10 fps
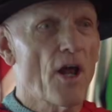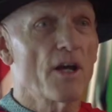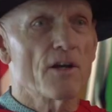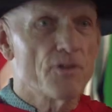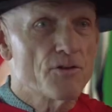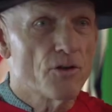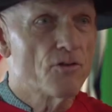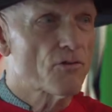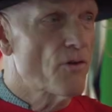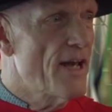only to
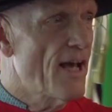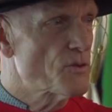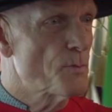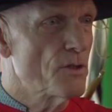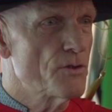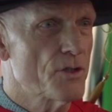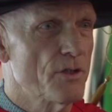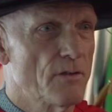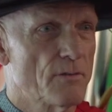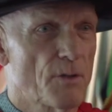reduce greenhouse
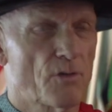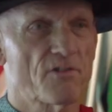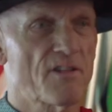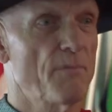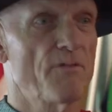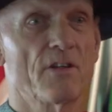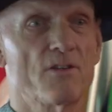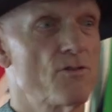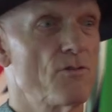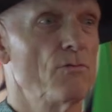pollution, because some of it,
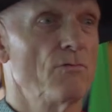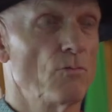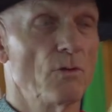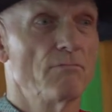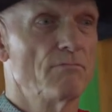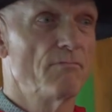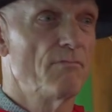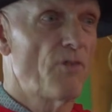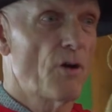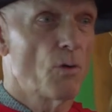as you will
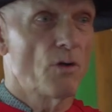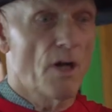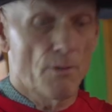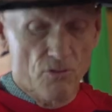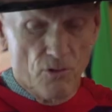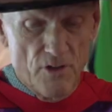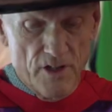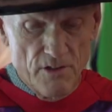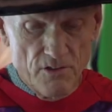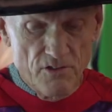very well know, is
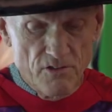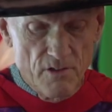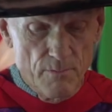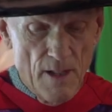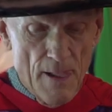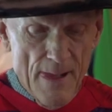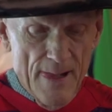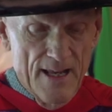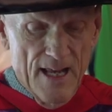already in the system,